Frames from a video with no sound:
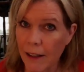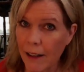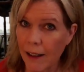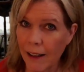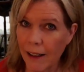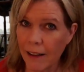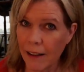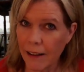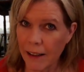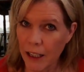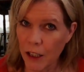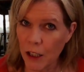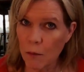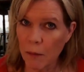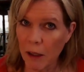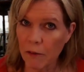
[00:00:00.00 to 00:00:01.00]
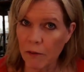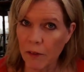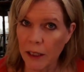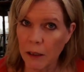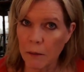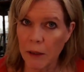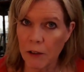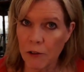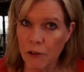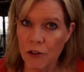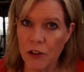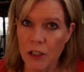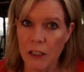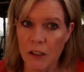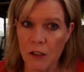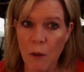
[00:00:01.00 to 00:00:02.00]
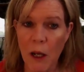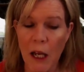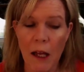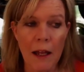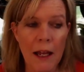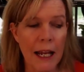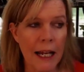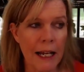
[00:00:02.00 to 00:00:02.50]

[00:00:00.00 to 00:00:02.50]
and I think you might find them interesting as well.